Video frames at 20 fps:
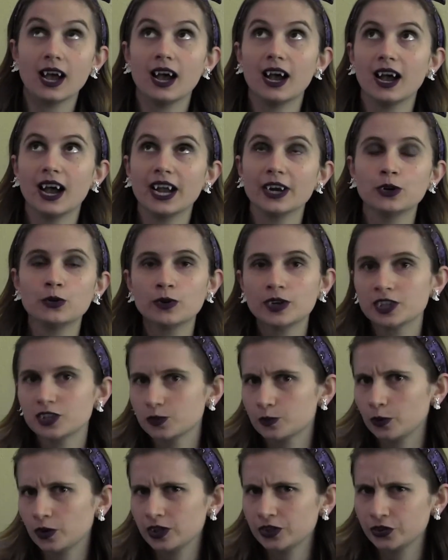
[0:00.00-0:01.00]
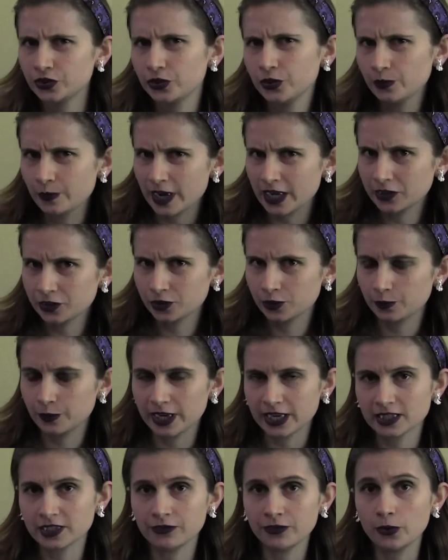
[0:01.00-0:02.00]
I don't want to spoil too much,
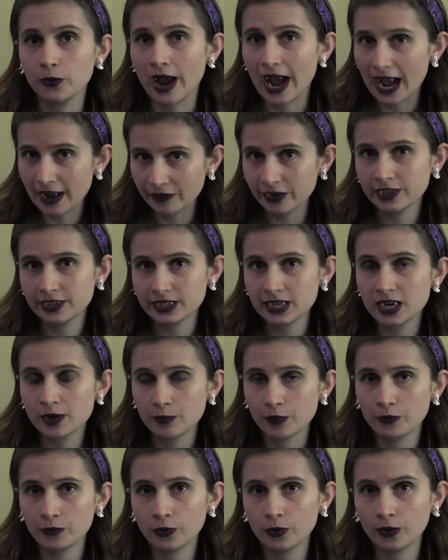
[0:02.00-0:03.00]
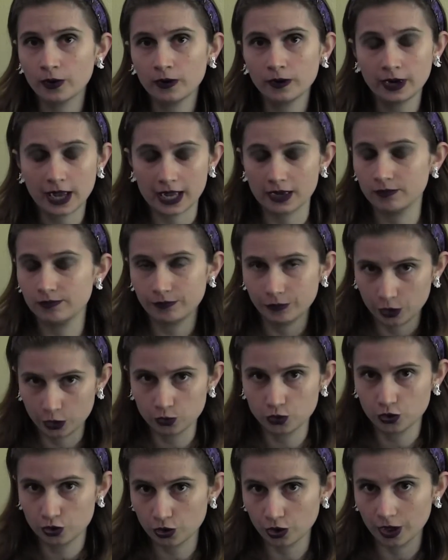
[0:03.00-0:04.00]
because if you haven't seen it before, and
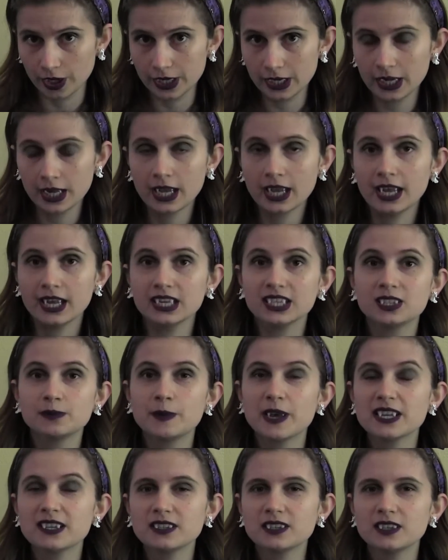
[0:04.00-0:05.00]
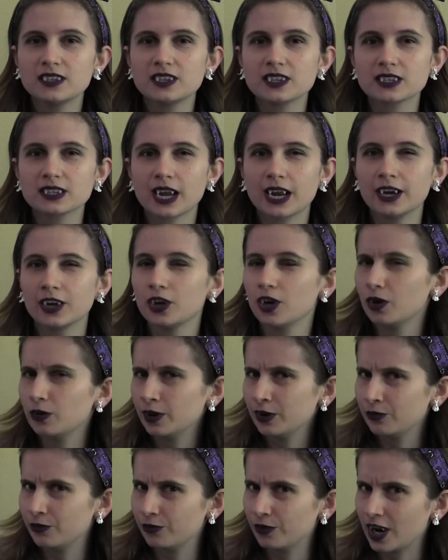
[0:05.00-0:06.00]
you should, it's best to just kind of go
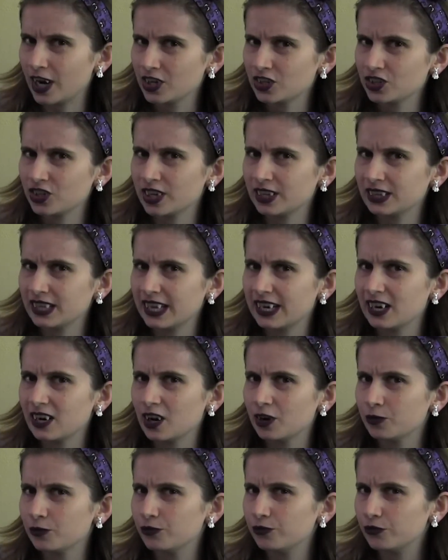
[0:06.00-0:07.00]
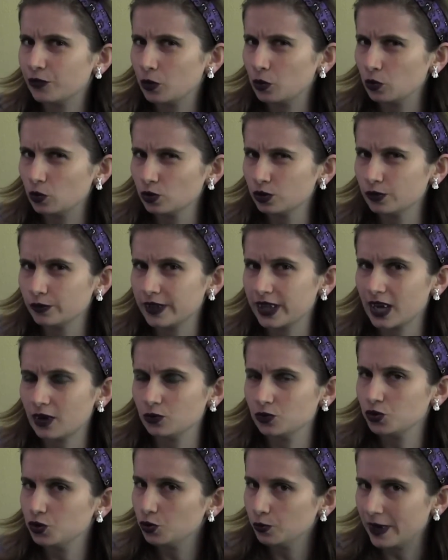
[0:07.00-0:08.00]
in fresh and let it unfold
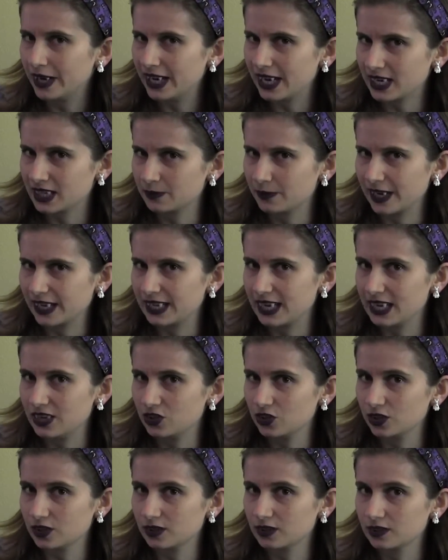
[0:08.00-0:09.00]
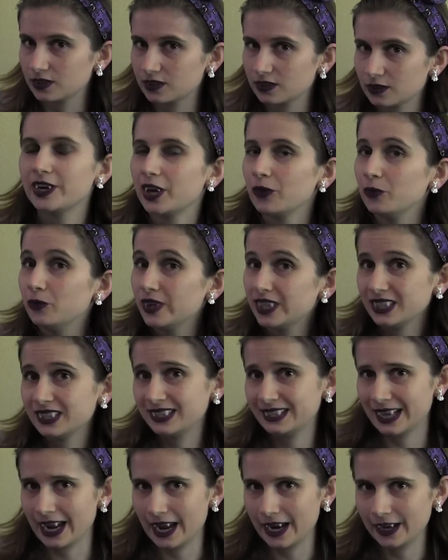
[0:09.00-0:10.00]
without too many expectations. But I will
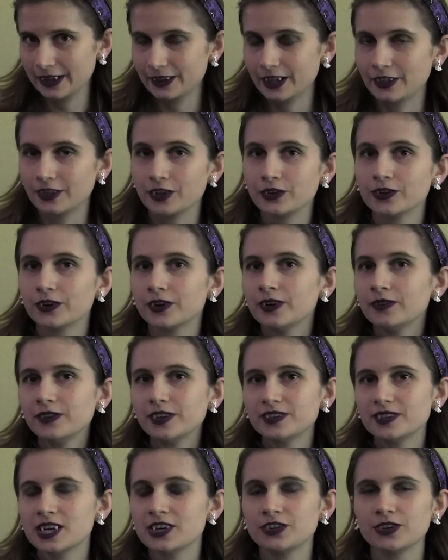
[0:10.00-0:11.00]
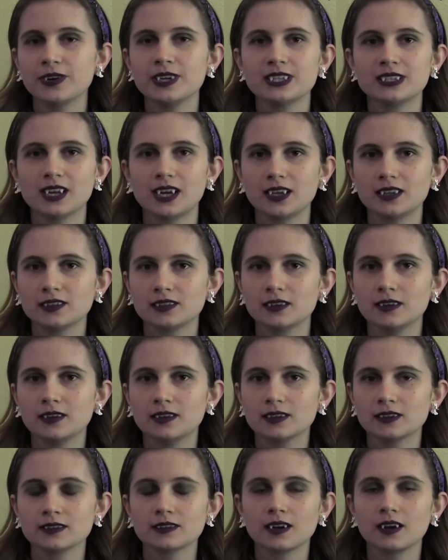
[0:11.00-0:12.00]
say that the turn of the century style
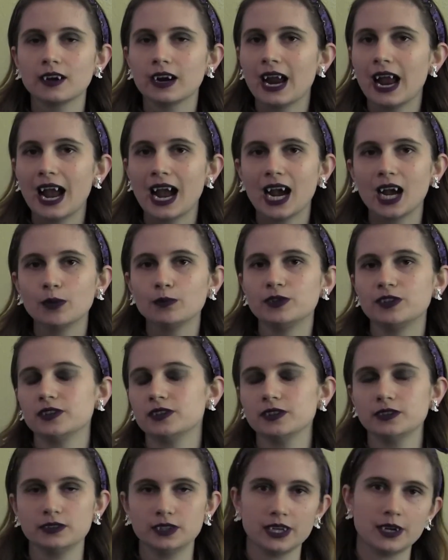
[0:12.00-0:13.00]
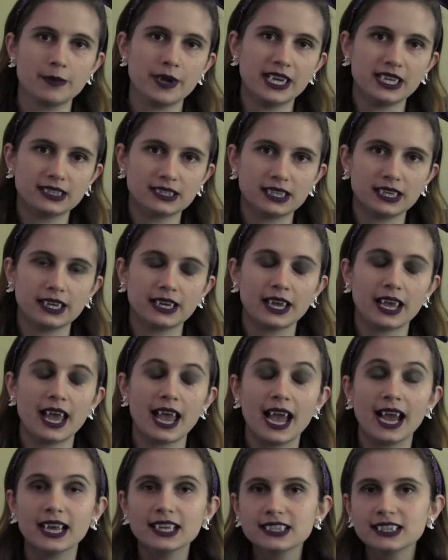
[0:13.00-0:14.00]
songs are absolutely amazing,
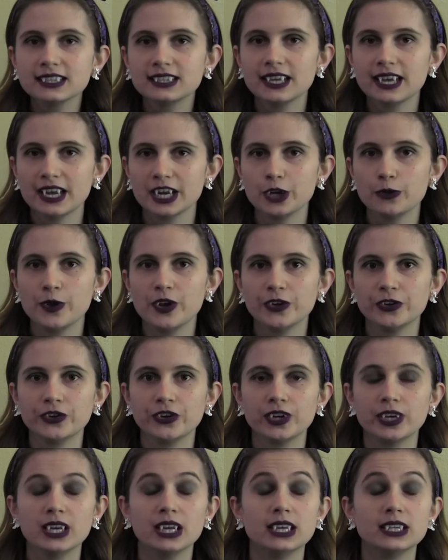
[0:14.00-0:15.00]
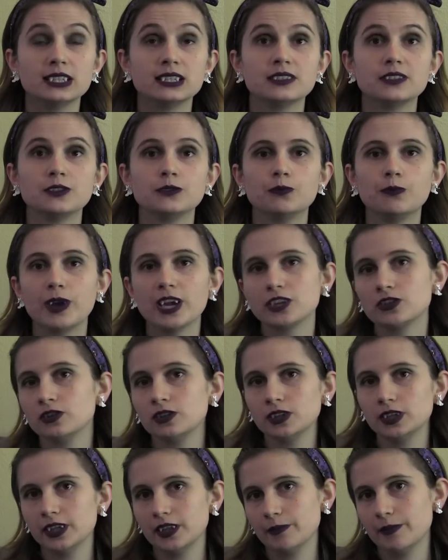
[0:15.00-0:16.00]
as is the animation,
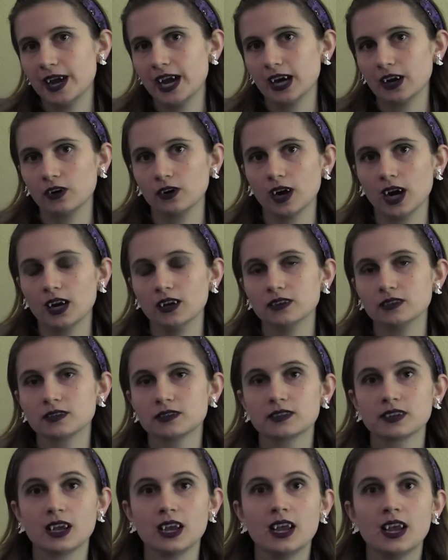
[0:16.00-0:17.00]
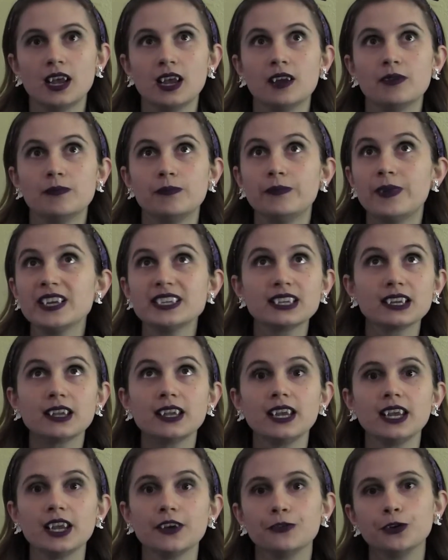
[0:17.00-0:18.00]
especially the backgrounds.
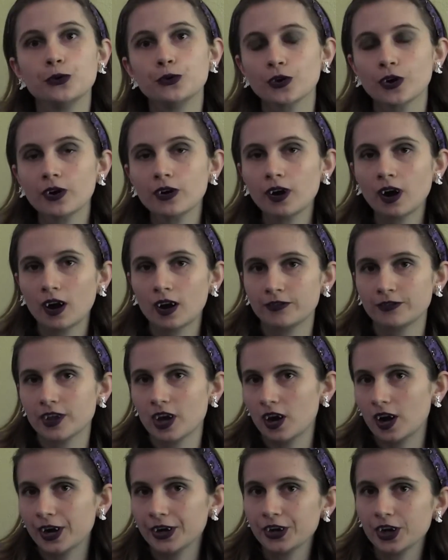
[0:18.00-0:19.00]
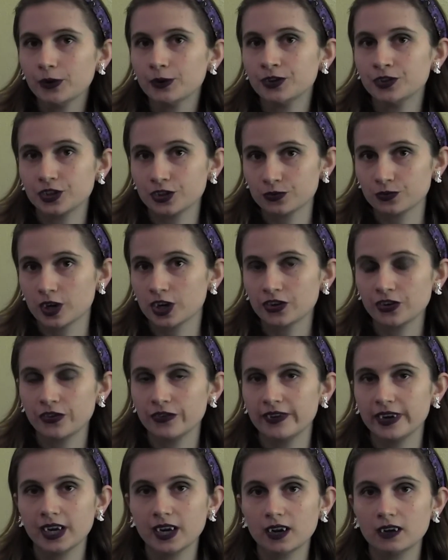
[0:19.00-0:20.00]
Basically, if you turn off the audio and just watch
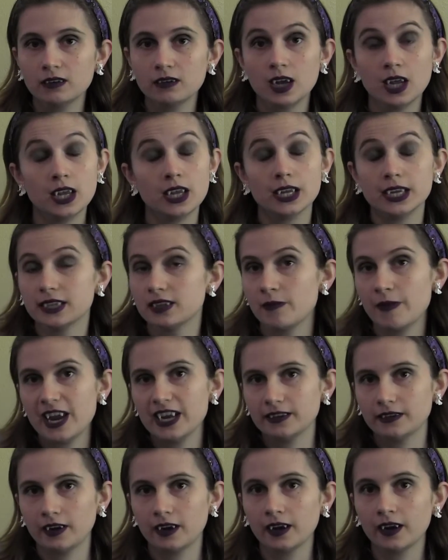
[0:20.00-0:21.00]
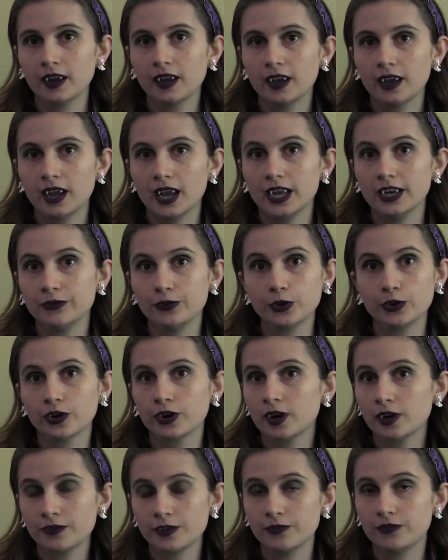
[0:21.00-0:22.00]
the video, it's amazing. And if you
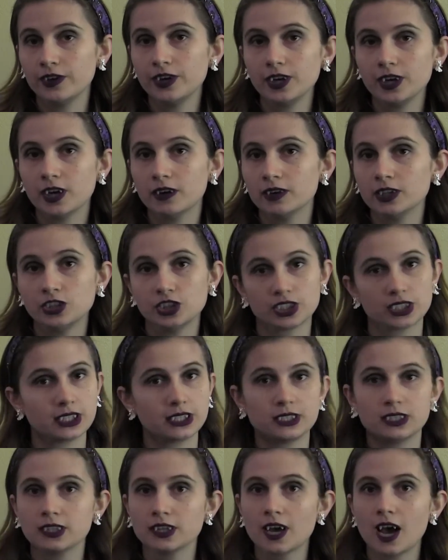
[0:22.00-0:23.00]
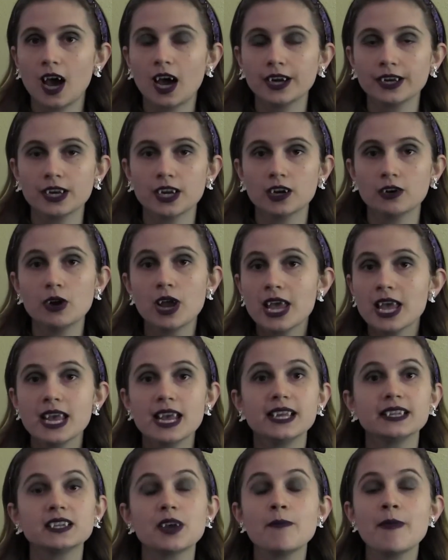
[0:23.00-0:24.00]
turn off the video and just listen to the audio,
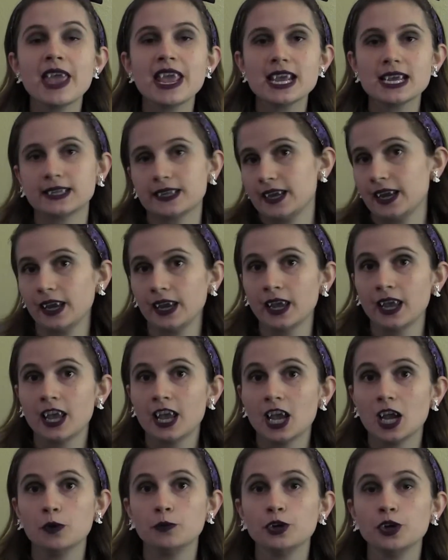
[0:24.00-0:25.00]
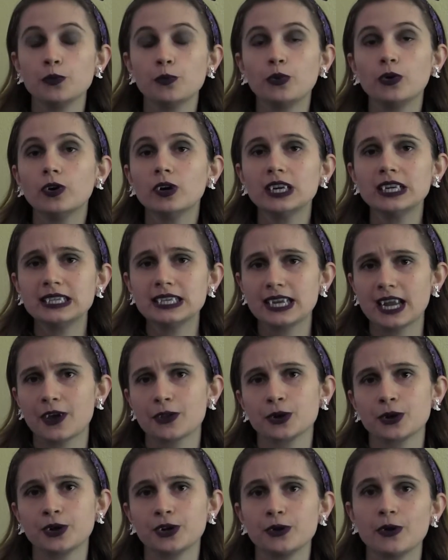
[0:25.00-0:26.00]
it's amazing. And when you put it
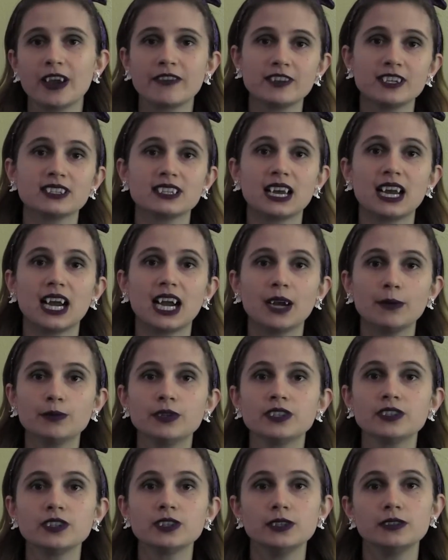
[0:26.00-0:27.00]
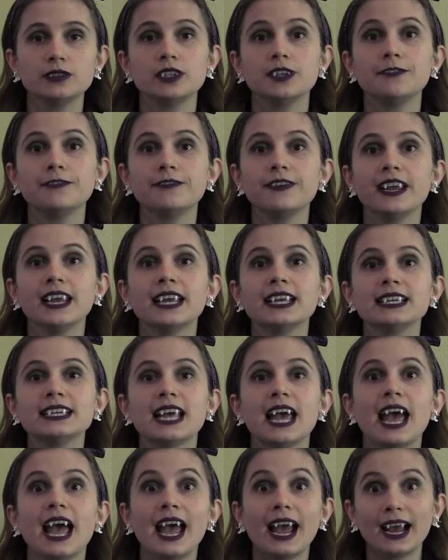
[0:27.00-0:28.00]
together, you have this absolutely
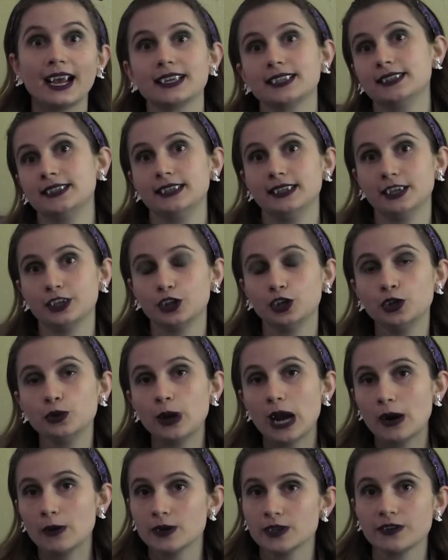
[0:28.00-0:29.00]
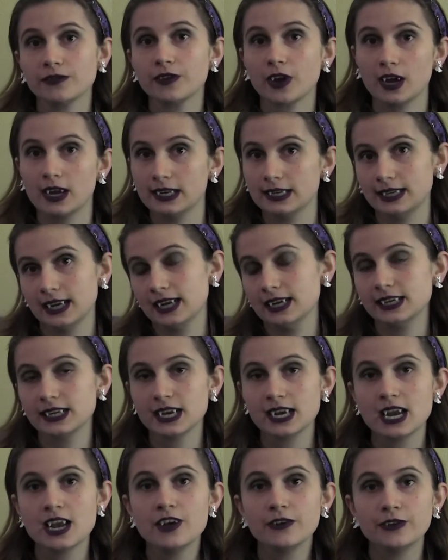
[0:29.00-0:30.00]
fantastic 2 hours of content
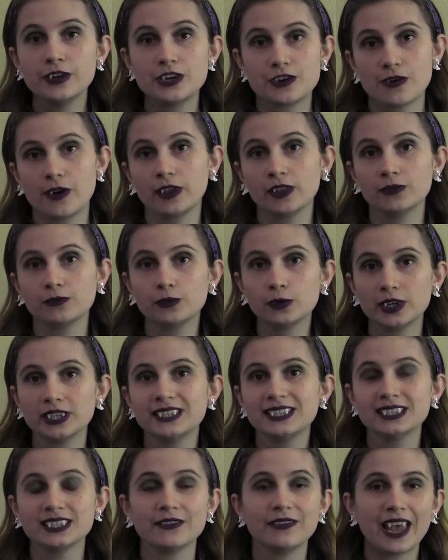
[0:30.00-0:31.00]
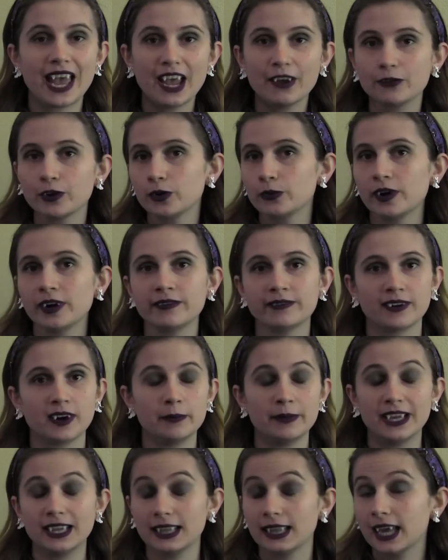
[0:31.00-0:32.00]
featuring the voices of everyone
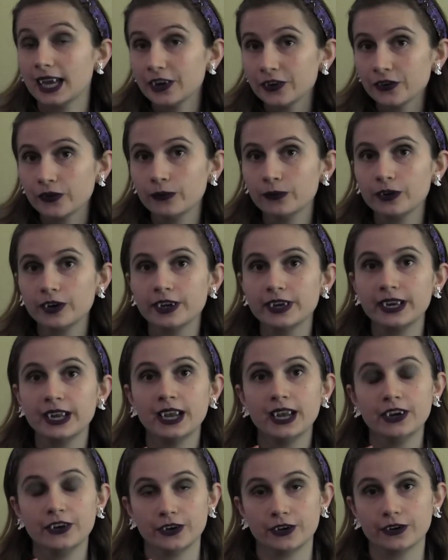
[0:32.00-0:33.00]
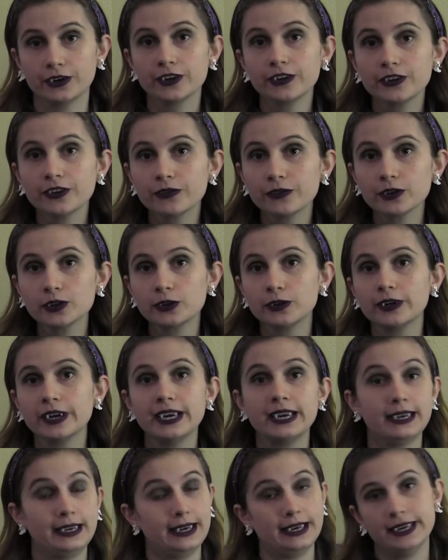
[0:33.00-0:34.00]
from Elijah Wood to Christopher
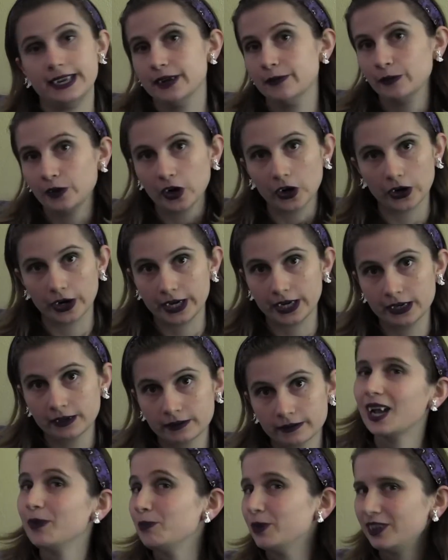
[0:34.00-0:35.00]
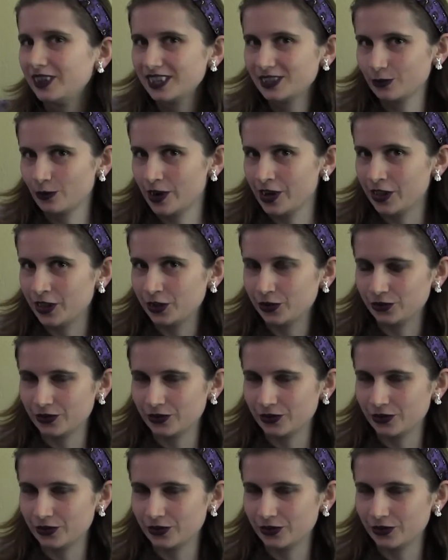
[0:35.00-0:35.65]
Lloyd to Tim Curry. I put this one in the